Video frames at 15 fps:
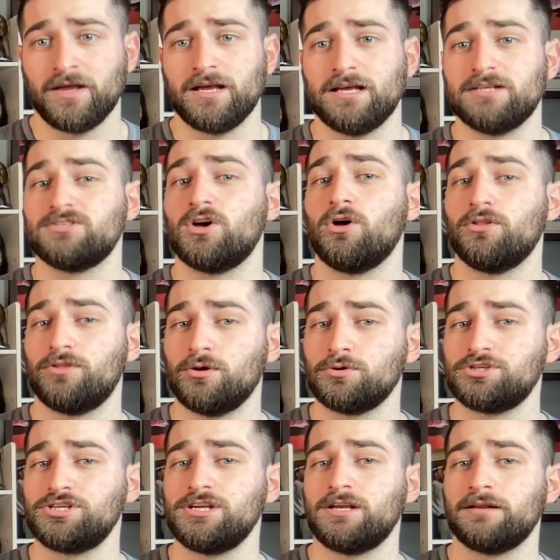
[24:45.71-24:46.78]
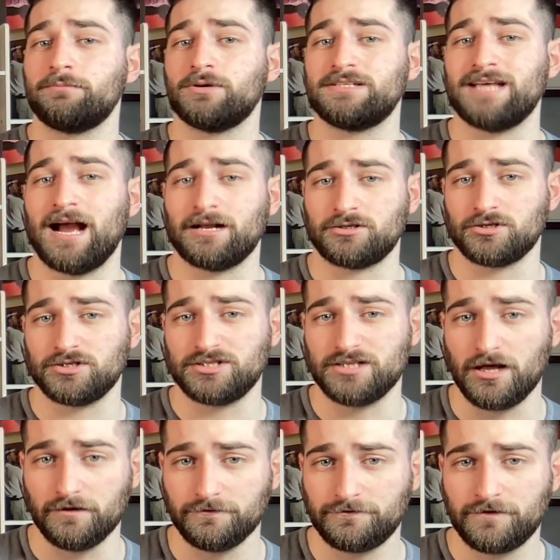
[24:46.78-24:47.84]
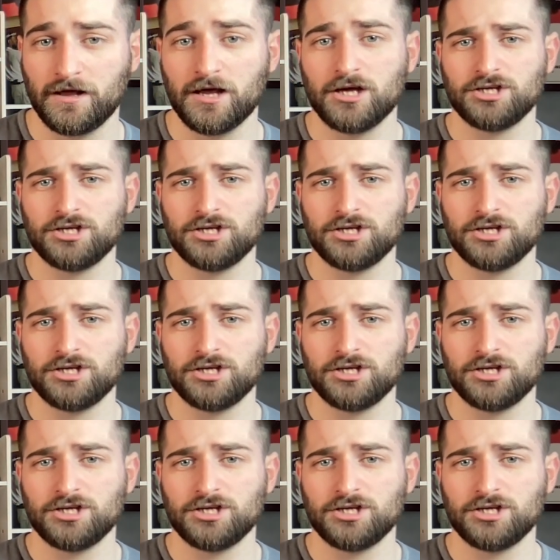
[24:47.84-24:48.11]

is although she can protect herself,